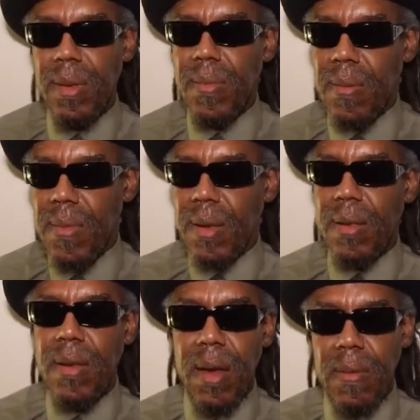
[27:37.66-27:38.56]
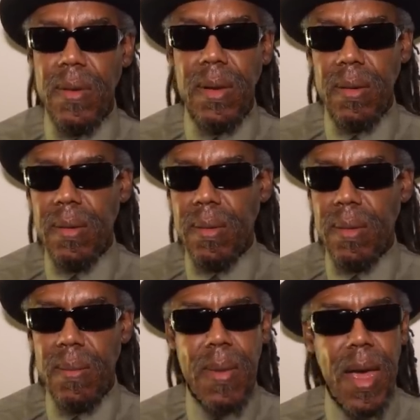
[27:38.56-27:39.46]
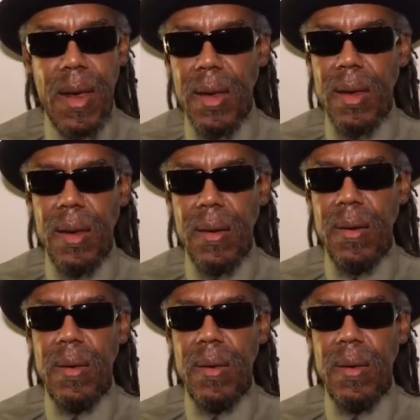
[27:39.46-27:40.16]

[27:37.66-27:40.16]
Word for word: Give me a military. I'm out of here.